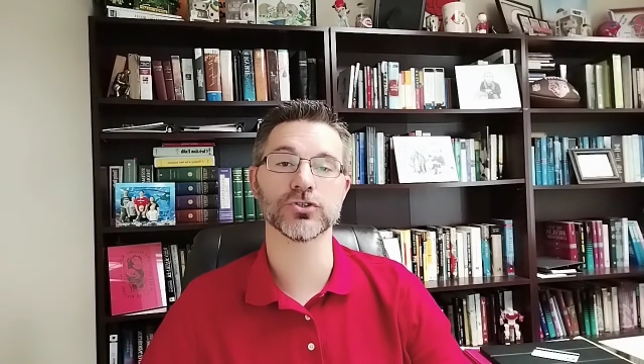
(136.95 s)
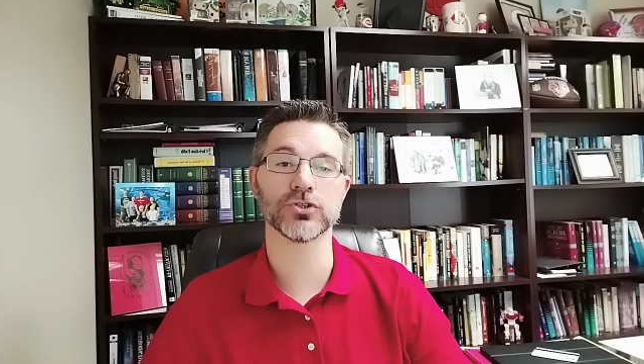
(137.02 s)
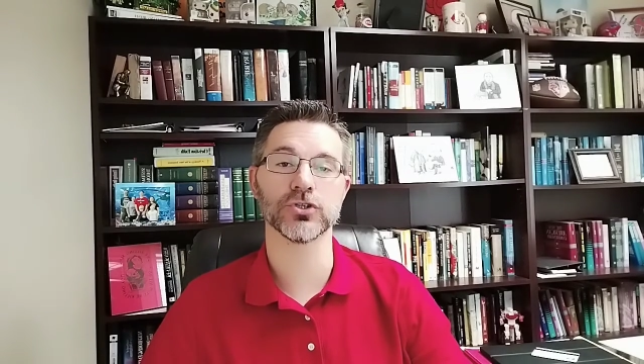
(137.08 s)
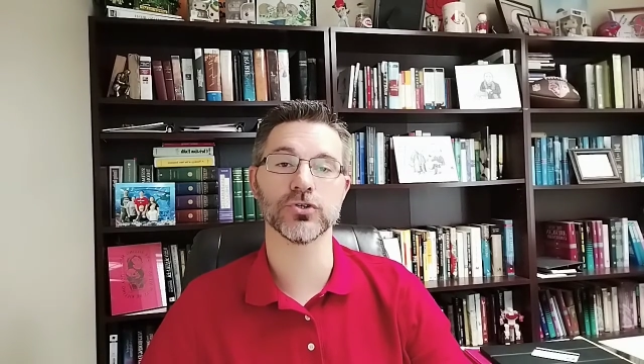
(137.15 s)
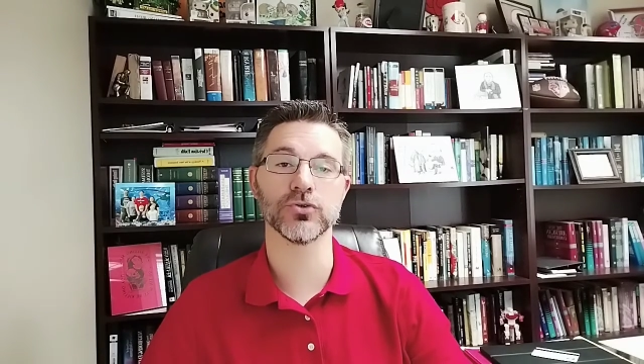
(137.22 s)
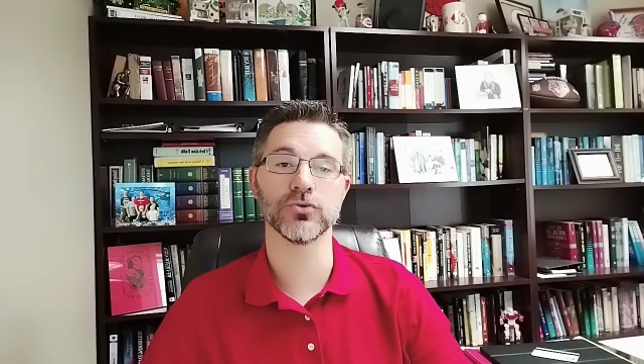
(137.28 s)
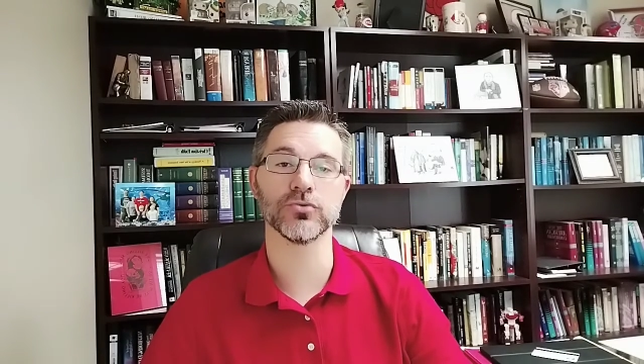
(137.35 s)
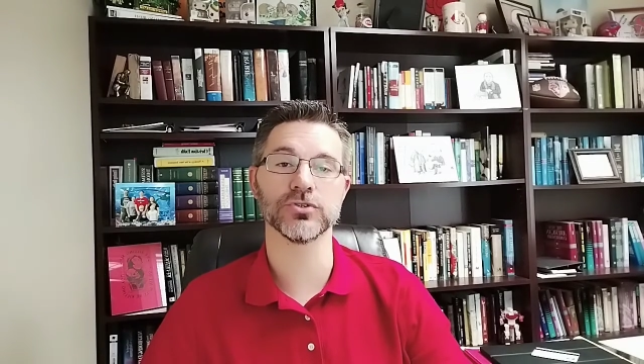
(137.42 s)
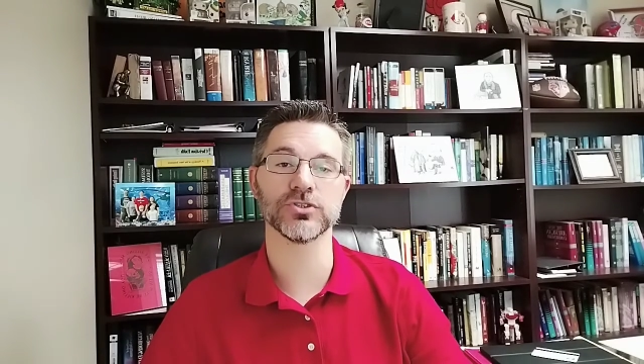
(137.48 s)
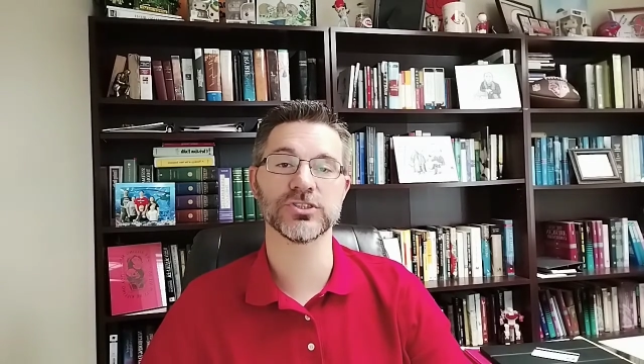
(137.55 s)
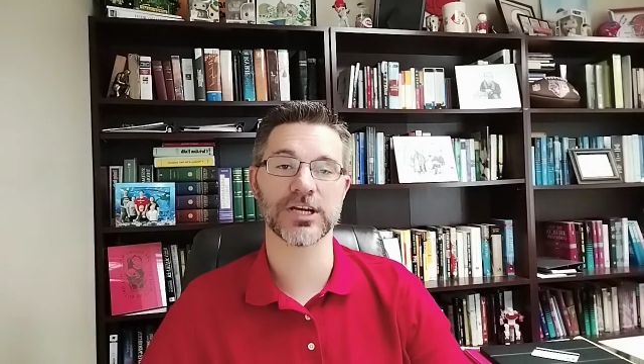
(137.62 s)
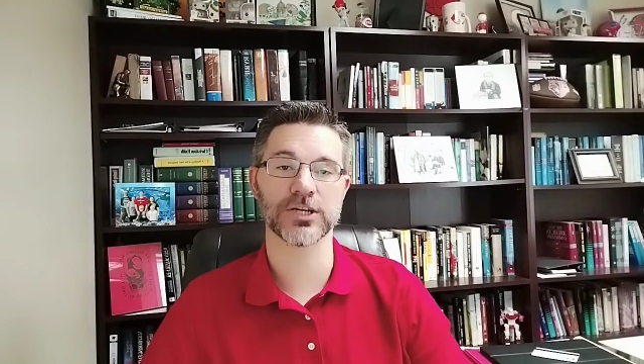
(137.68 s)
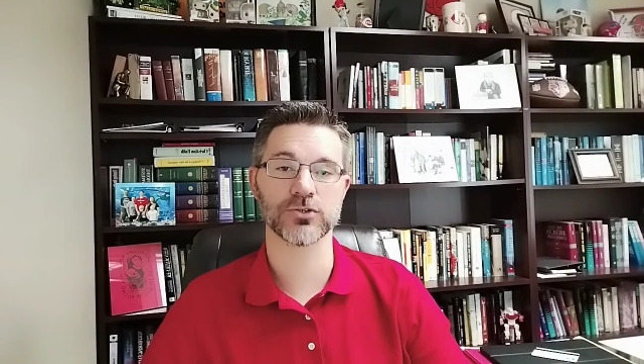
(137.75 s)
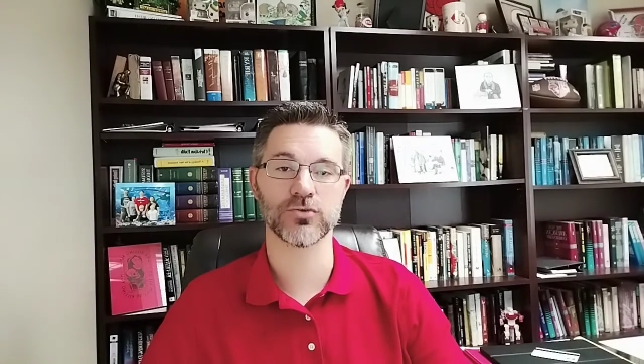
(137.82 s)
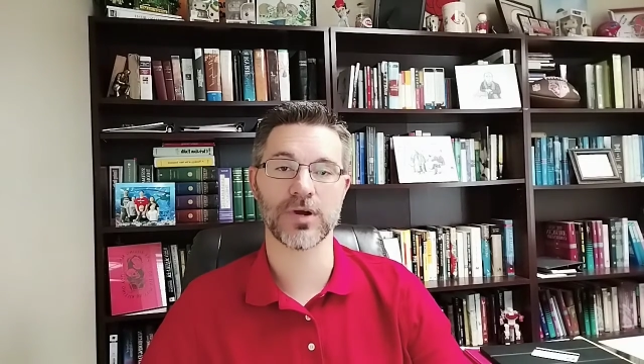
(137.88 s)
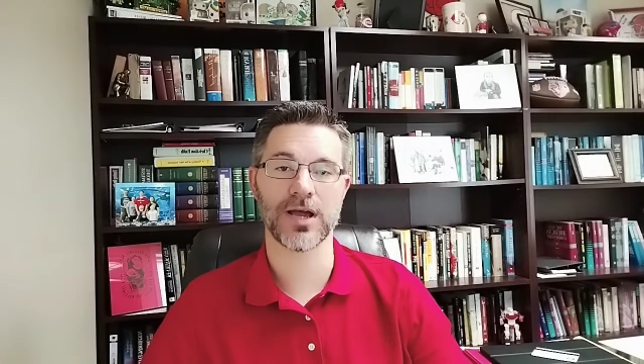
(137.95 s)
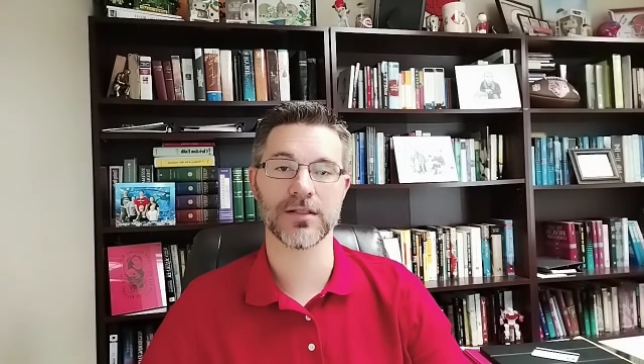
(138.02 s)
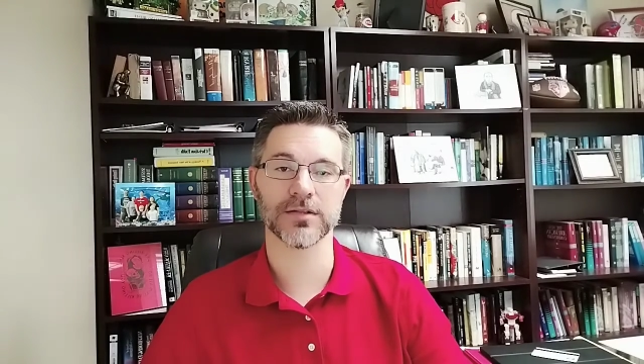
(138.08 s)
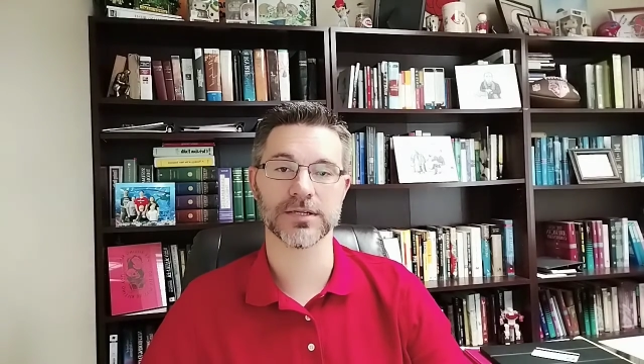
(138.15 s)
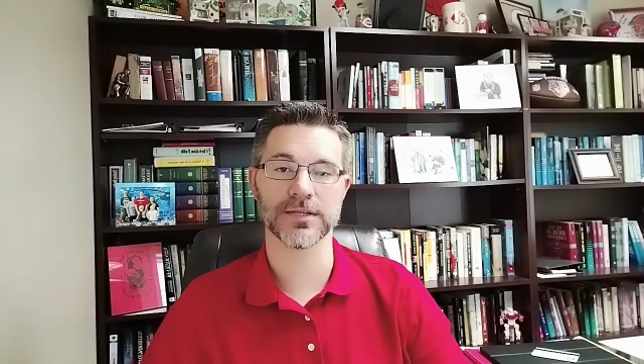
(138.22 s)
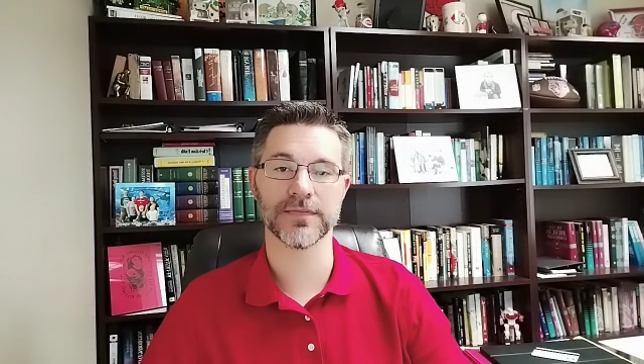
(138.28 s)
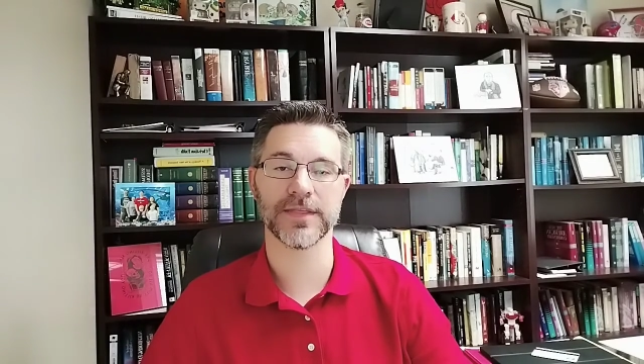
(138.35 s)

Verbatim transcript: to sexuality.